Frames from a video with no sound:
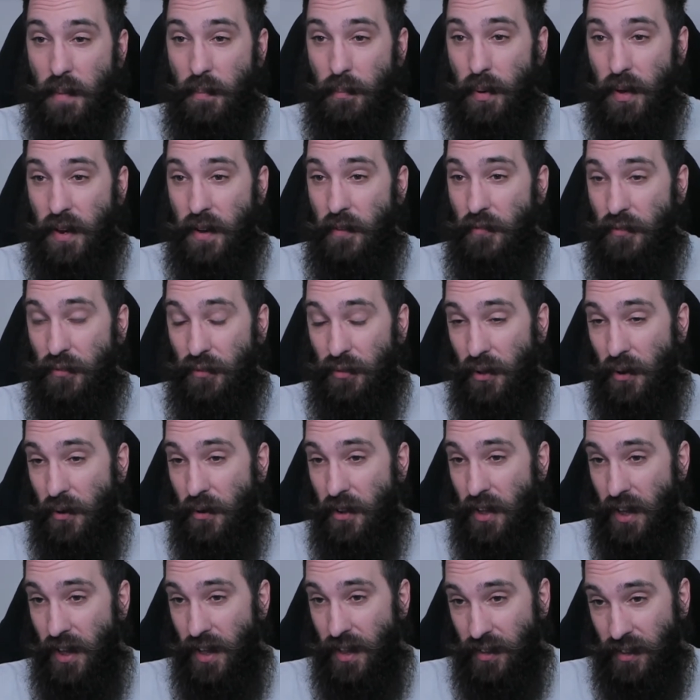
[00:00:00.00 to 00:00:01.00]
but
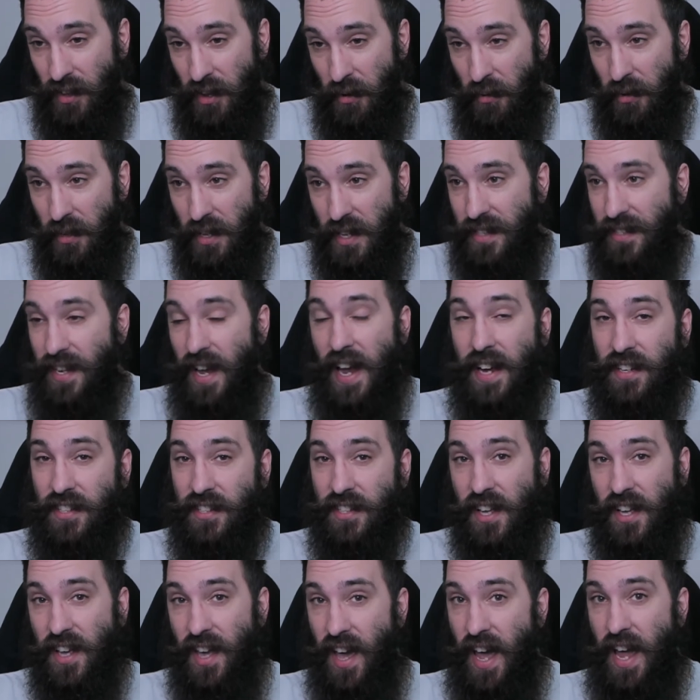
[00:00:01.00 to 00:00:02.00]
Florida literally
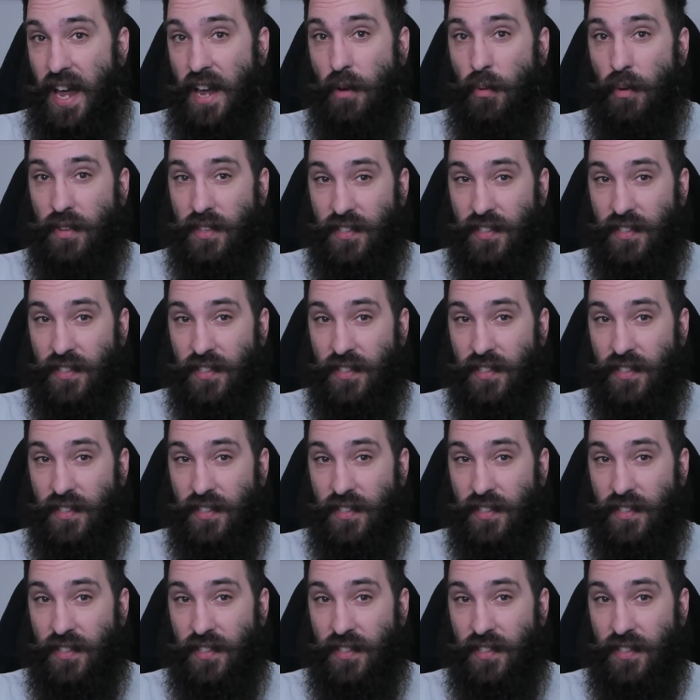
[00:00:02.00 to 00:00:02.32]
takes the cake